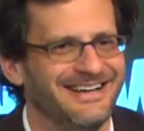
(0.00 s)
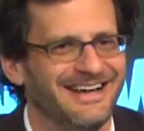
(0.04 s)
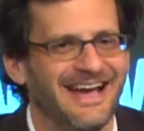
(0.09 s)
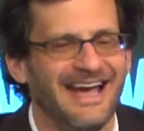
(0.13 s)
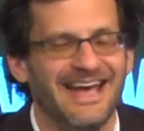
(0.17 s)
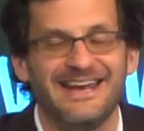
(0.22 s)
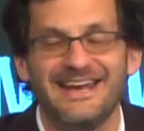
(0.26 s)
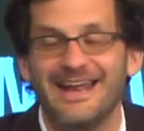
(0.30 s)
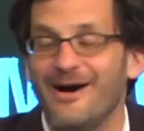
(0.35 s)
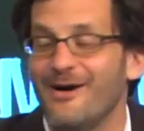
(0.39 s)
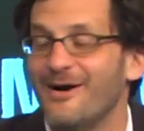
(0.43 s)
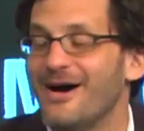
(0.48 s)

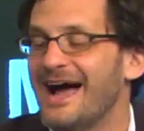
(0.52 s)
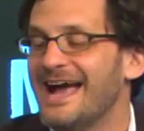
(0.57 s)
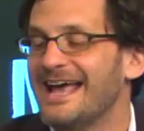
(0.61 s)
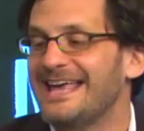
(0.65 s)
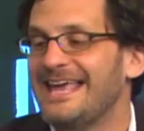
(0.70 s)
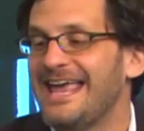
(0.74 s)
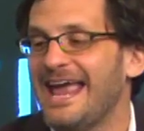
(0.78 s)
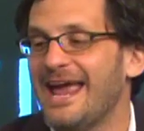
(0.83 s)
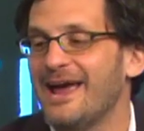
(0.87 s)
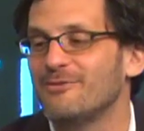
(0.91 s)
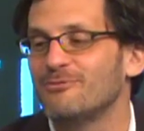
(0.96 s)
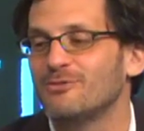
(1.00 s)
And now I
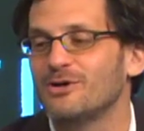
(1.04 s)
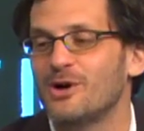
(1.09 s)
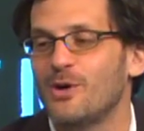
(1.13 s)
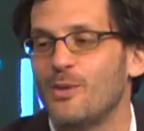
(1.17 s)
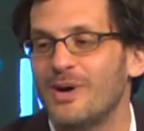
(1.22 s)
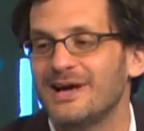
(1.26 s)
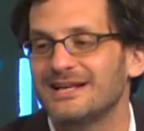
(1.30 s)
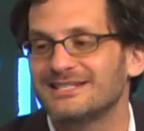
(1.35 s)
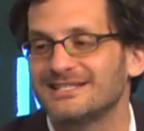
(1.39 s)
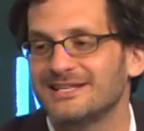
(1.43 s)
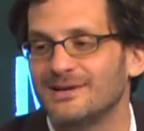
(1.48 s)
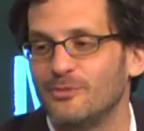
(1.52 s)
can't
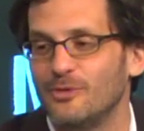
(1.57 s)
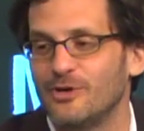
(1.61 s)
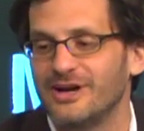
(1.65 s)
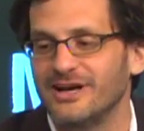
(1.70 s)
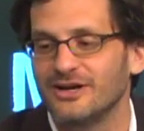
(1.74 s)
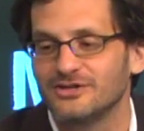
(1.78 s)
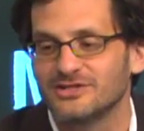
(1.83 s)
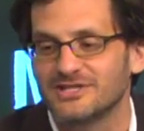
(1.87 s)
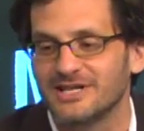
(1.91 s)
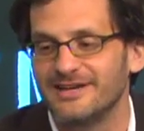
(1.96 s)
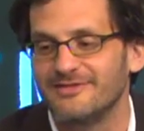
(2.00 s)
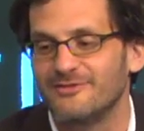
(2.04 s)
request someone
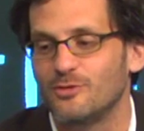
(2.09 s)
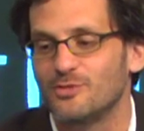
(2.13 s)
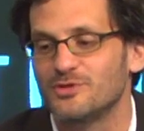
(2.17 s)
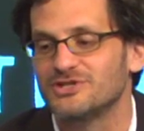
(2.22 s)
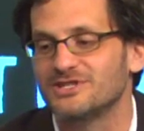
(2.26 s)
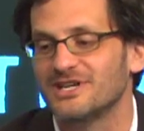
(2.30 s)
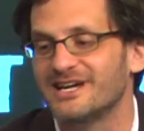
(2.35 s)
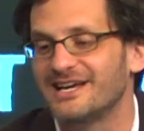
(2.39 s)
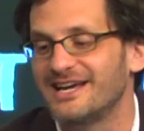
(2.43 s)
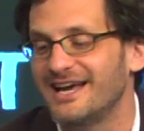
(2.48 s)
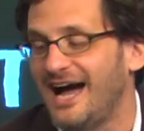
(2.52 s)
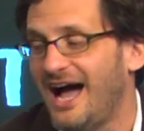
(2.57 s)
else. If it was
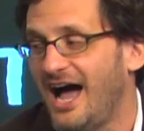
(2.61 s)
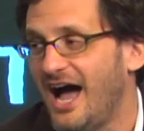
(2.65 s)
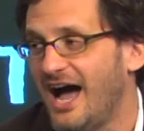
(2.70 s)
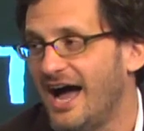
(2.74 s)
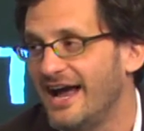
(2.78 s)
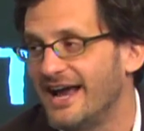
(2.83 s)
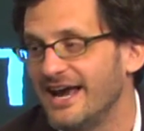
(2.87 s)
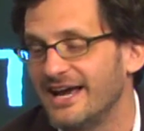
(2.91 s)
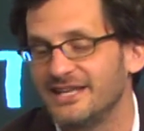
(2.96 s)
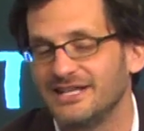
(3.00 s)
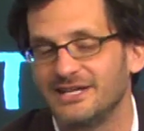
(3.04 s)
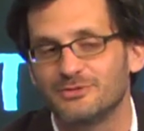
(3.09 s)
a
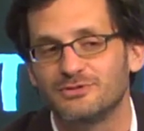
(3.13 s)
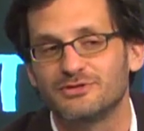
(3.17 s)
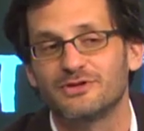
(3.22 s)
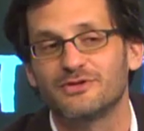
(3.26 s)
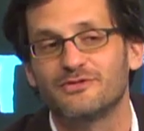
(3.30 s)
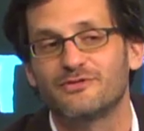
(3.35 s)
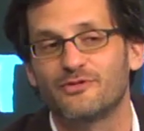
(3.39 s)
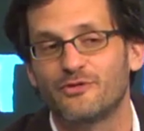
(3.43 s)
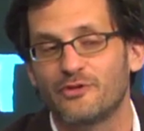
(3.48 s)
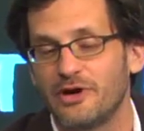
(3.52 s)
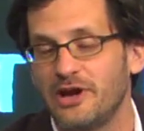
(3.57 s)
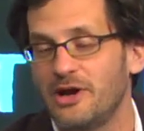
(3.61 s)
guy and there was a
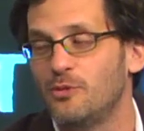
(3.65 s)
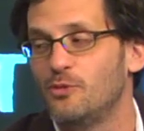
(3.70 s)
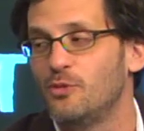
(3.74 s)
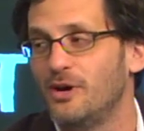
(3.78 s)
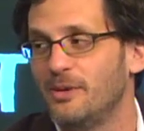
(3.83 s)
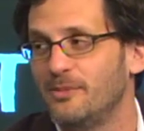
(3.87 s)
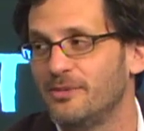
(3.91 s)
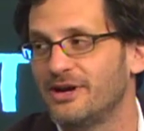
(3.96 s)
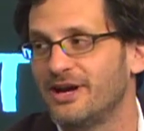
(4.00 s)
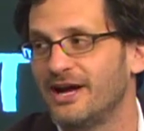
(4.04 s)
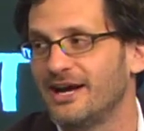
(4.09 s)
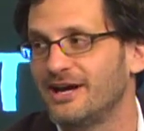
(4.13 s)
free
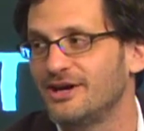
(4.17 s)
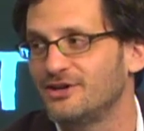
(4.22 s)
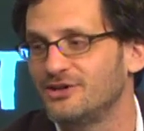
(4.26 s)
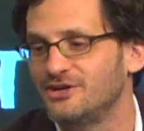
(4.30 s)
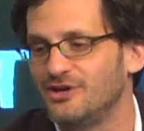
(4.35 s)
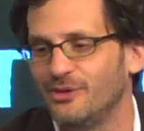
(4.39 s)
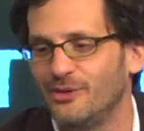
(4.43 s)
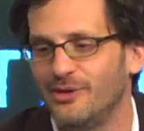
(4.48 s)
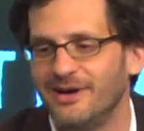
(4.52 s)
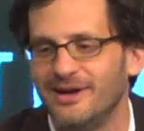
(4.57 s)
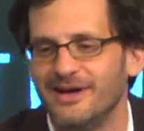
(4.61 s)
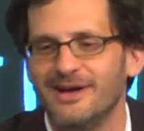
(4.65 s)
woman, I could
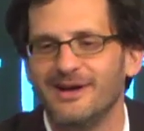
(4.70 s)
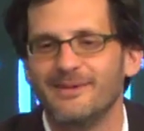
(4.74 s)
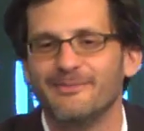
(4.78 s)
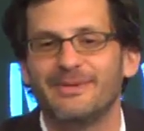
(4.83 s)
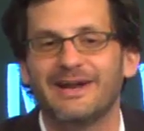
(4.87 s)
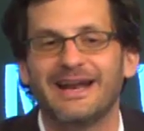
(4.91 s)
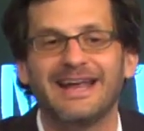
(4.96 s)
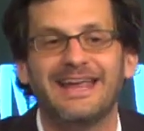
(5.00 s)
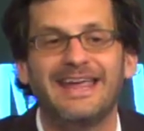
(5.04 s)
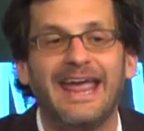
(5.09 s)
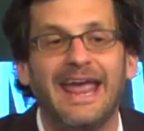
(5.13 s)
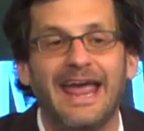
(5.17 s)
do it.
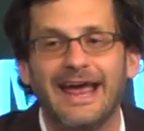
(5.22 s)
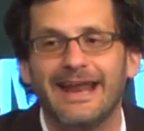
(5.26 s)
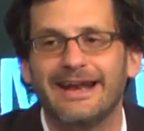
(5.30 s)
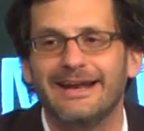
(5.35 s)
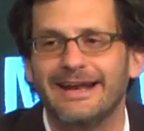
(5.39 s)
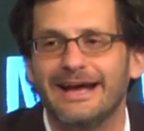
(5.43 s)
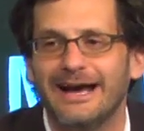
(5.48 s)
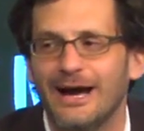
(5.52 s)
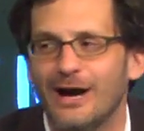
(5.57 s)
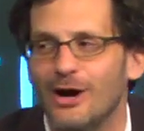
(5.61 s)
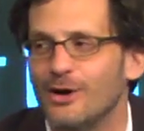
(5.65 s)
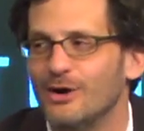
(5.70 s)
But I can't
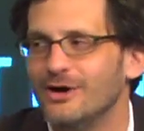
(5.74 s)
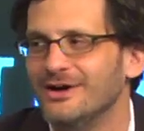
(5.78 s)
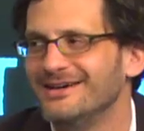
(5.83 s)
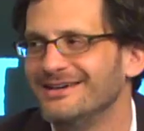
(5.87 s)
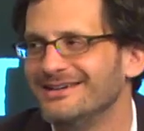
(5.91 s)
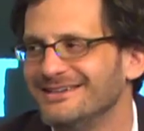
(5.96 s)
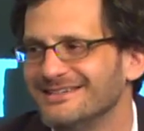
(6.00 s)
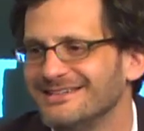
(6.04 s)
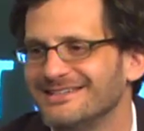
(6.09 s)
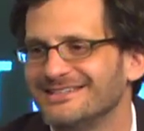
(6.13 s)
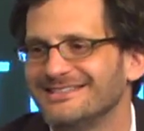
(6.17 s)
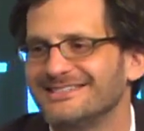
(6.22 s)
now
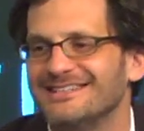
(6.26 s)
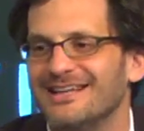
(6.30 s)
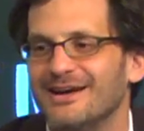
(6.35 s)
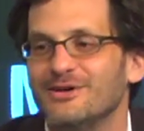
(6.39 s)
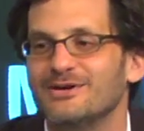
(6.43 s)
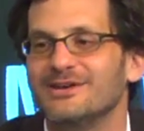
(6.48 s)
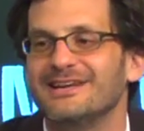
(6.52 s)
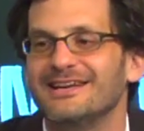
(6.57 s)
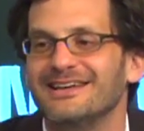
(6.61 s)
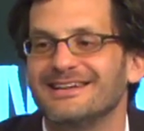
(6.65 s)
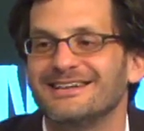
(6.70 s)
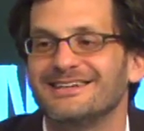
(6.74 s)
because
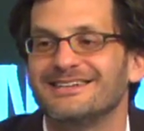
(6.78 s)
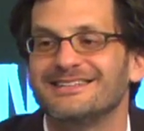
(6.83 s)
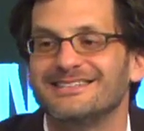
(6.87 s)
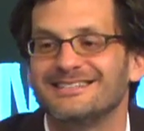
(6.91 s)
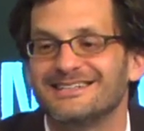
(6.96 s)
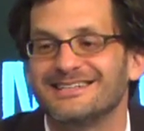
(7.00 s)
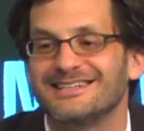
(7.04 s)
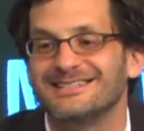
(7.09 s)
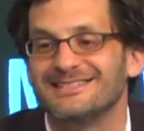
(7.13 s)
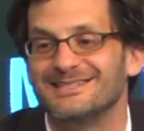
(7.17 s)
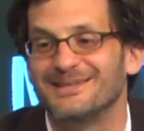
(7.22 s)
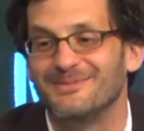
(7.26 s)

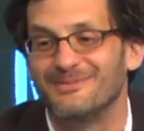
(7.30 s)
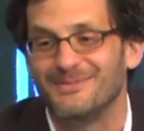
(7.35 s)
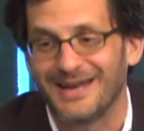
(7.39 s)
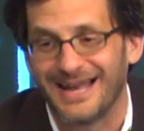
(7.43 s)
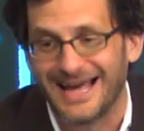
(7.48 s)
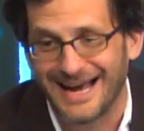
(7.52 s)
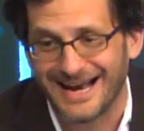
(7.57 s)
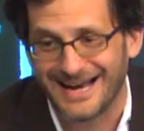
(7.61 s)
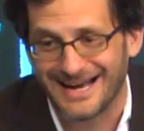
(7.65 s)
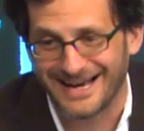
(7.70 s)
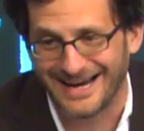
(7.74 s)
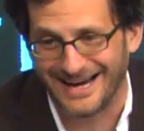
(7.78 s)
he's a
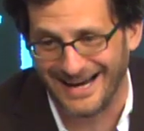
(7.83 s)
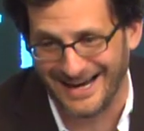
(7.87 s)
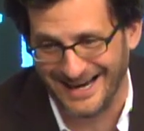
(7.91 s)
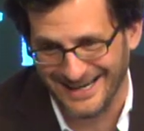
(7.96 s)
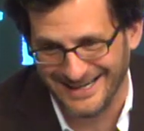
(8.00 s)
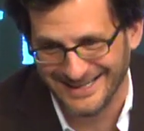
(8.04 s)
black guy.